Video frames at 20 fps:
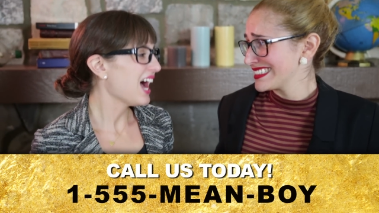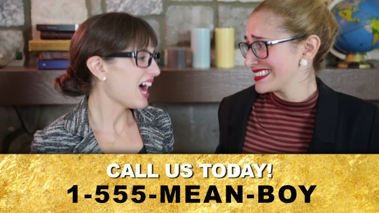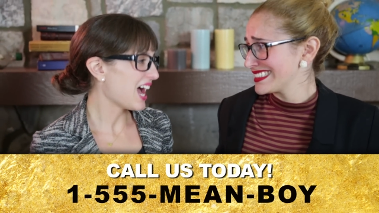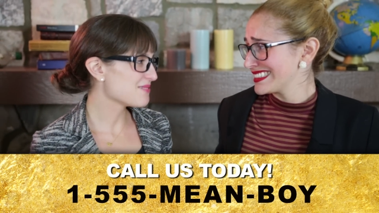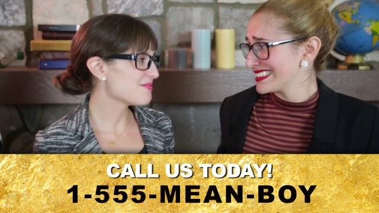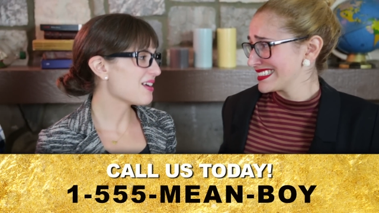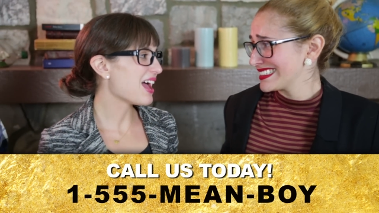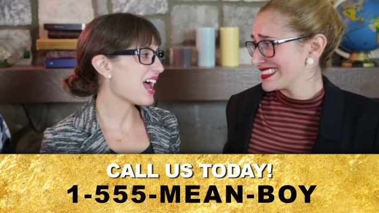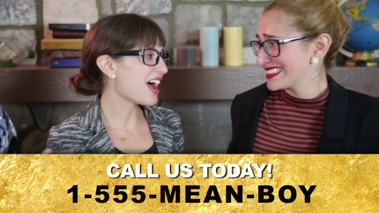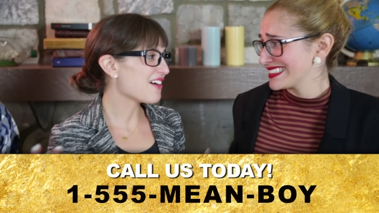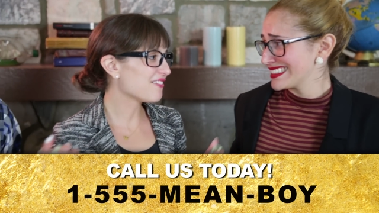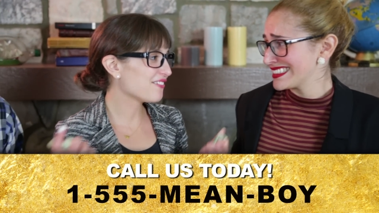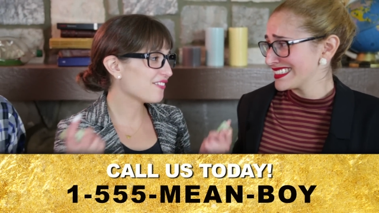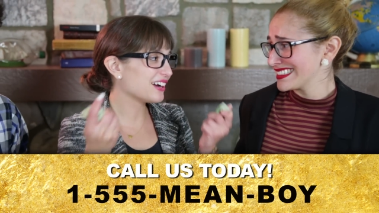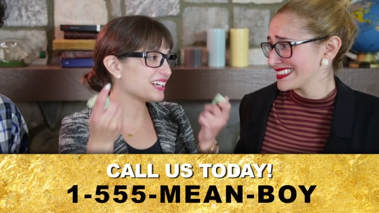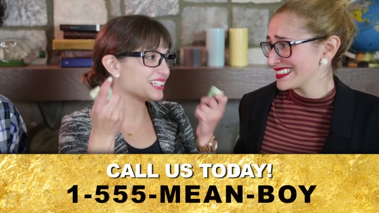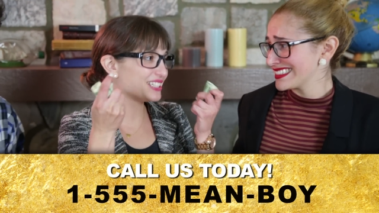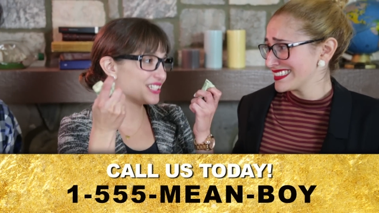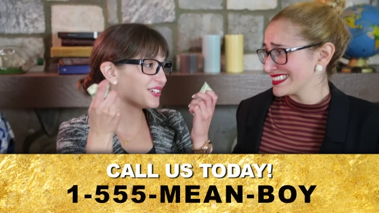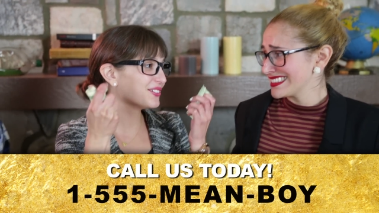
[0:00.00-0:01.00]
Speaker 1: I'm
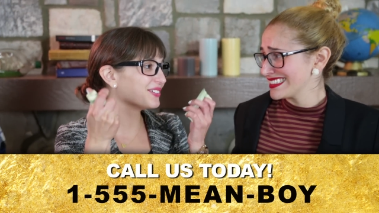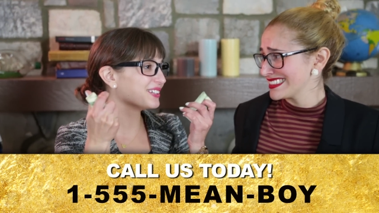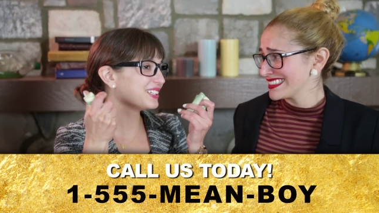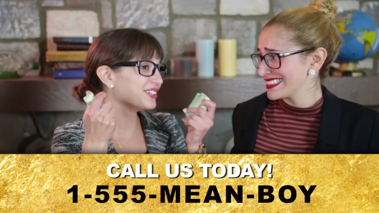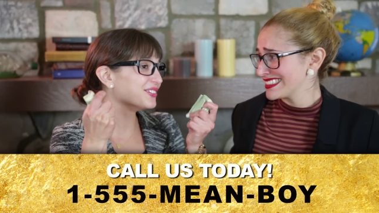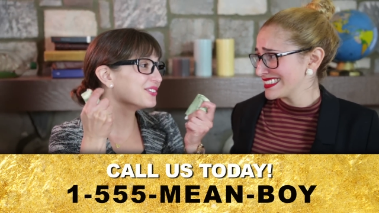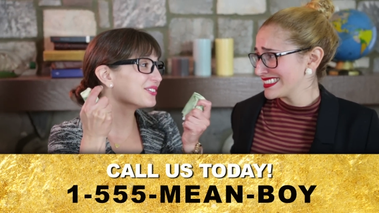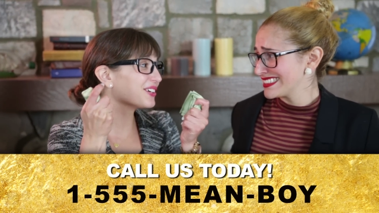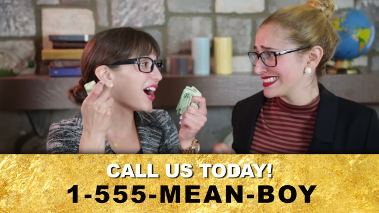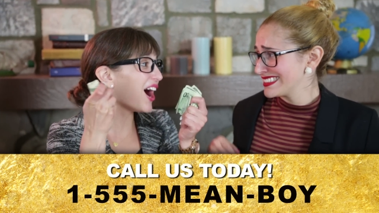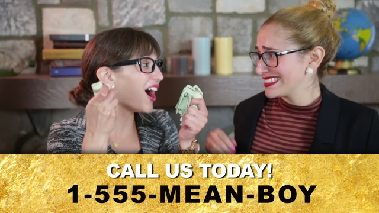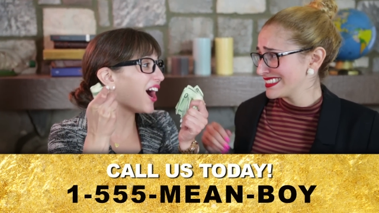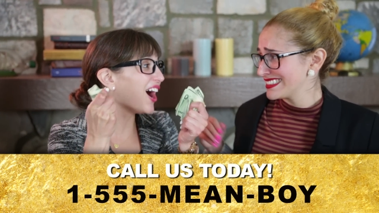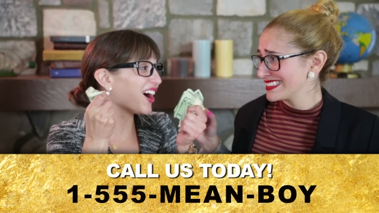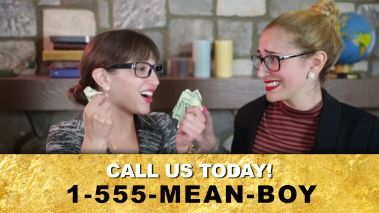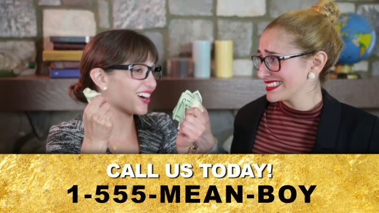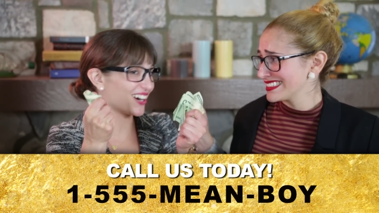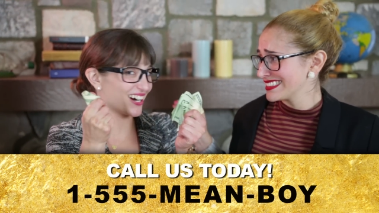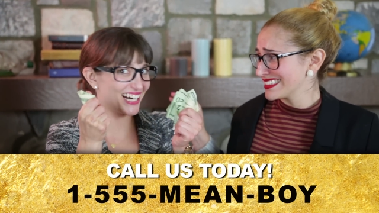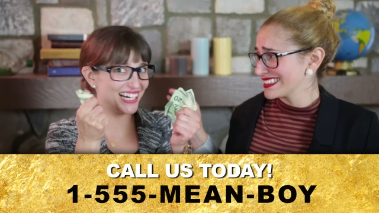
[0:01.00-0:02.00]
halfway to a new
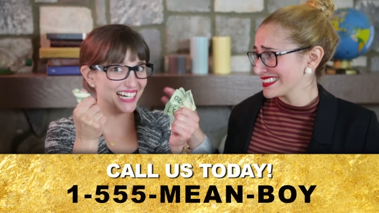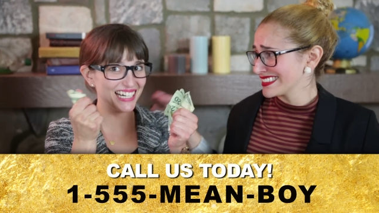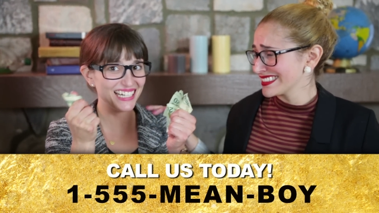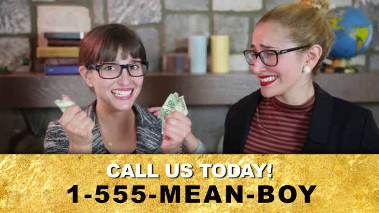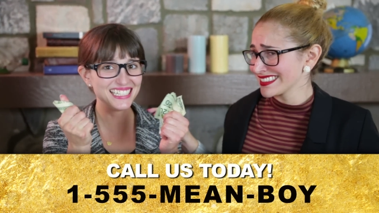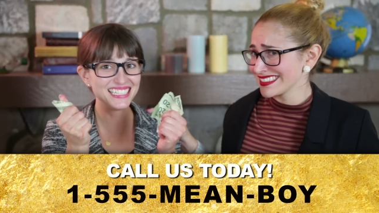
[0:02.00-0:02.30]
car.